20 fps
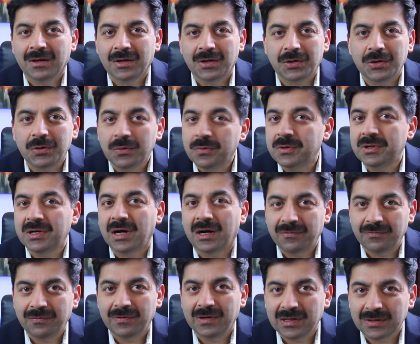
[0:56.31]
You would
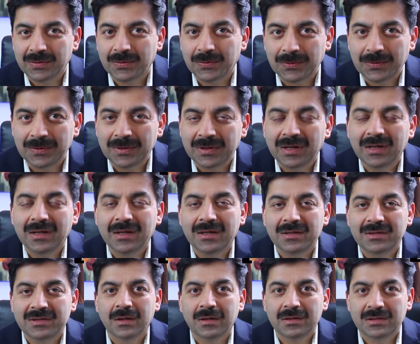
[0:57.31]
not feel good.
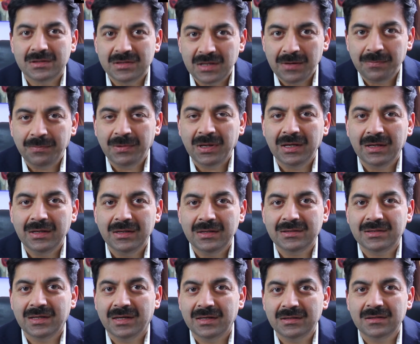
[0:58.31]
Same way he
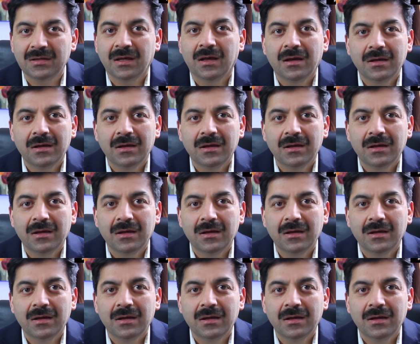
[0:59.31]
says